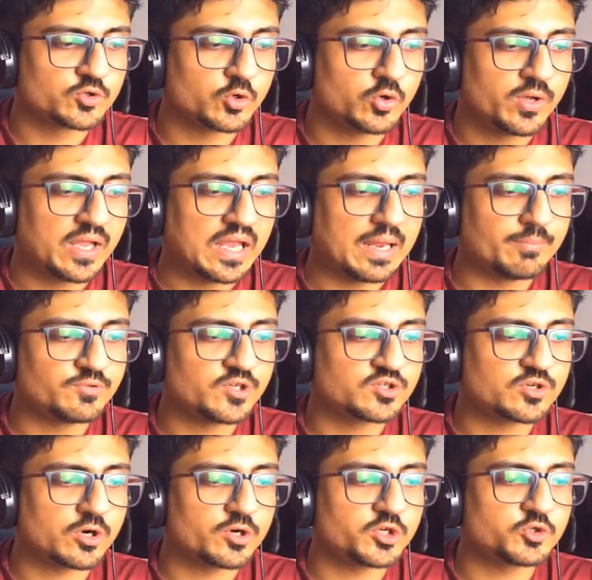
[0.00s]
so AMZ
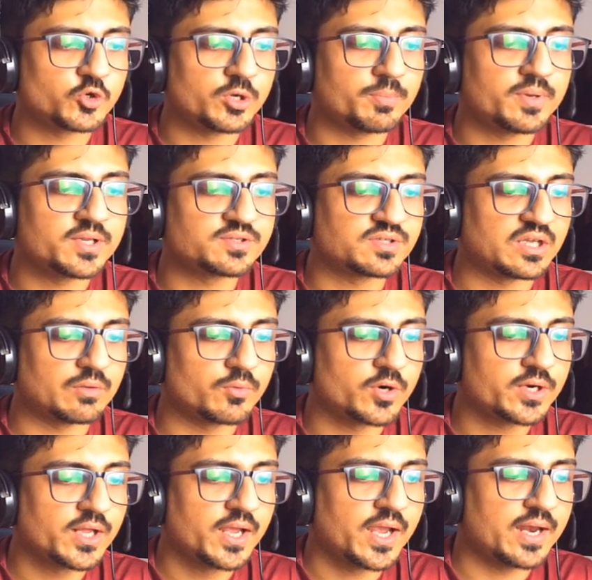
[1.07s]
Scout is showing me this
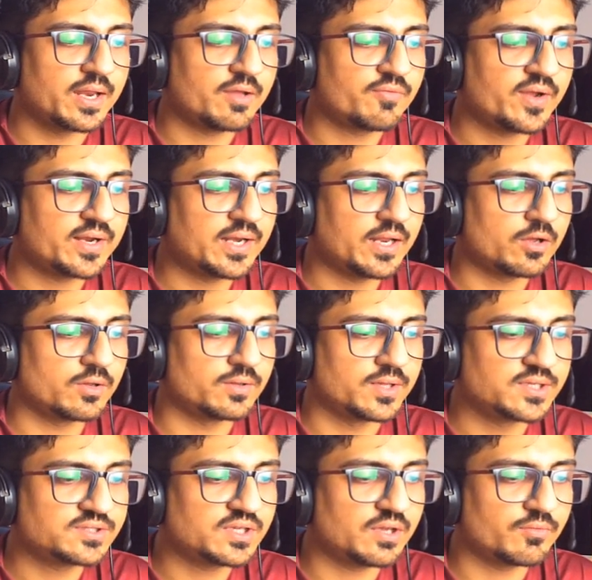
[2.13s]
keyword and if i click on
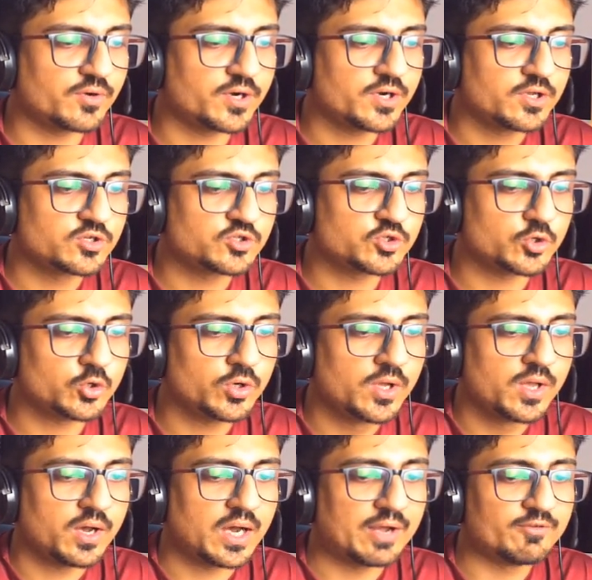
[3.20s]
this keyword so
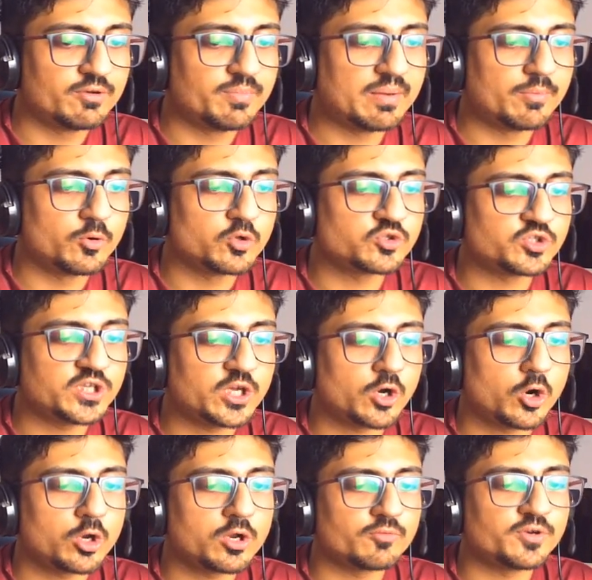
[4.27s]
i will be able to see
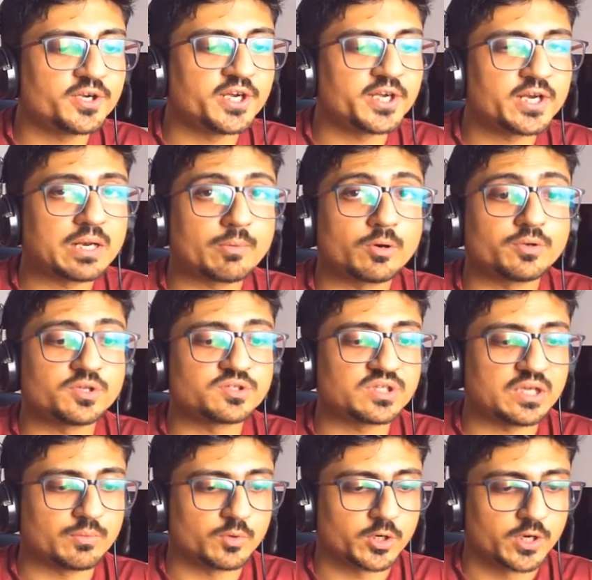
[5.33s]
all of the detail about this
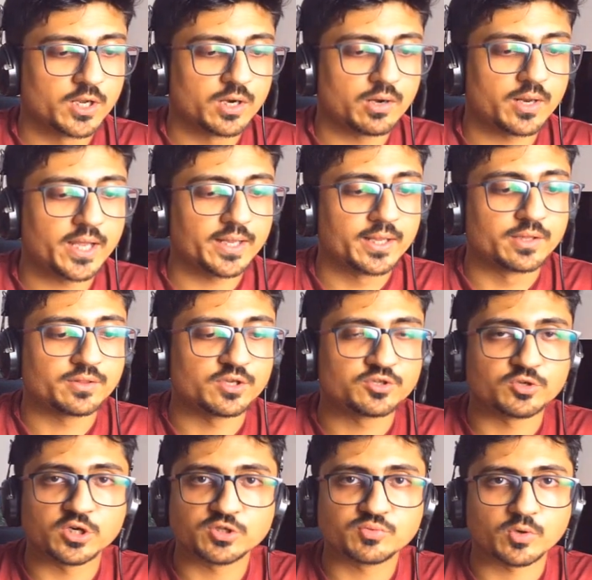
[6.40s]
keyword like the
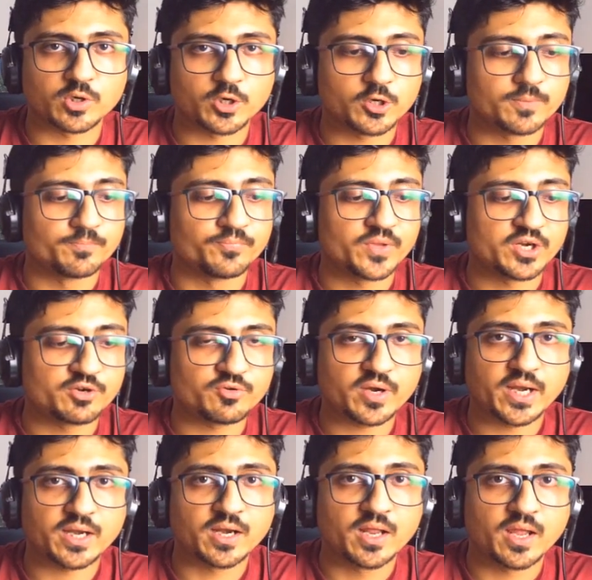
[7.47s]
search volume the
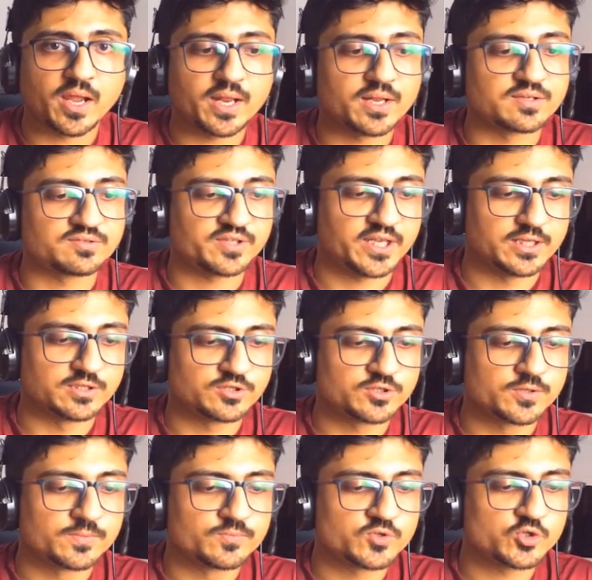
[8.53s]
trend and the
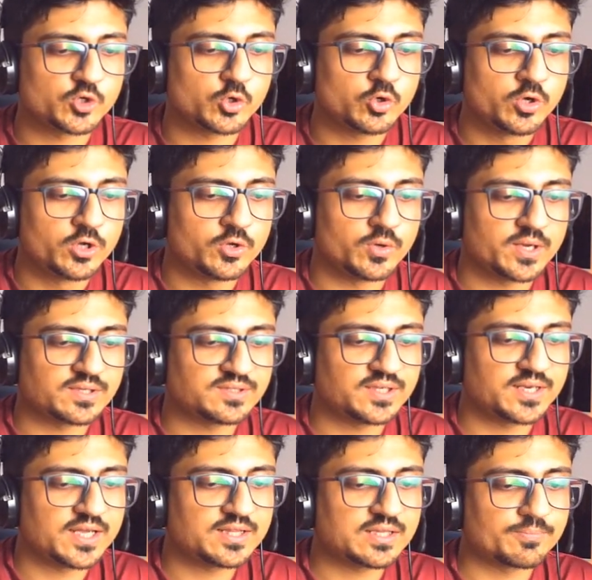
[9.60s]
sales so you can see
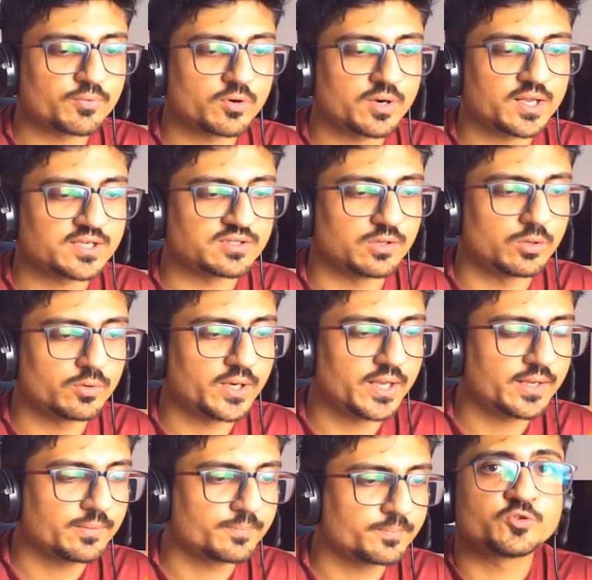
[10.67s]
that the product is
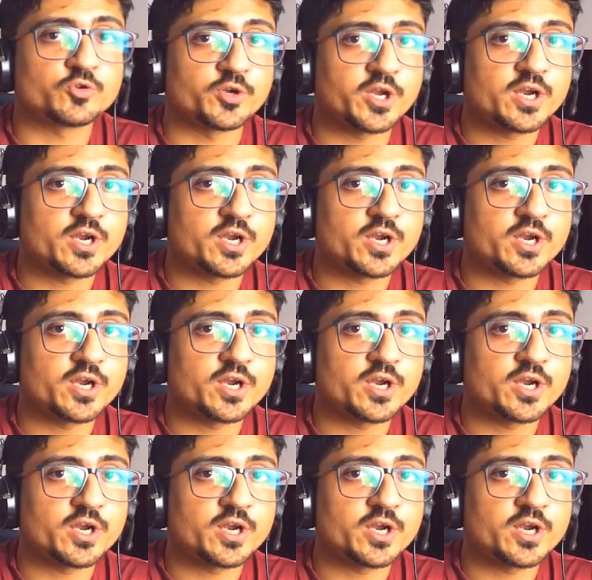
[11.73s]
loading. So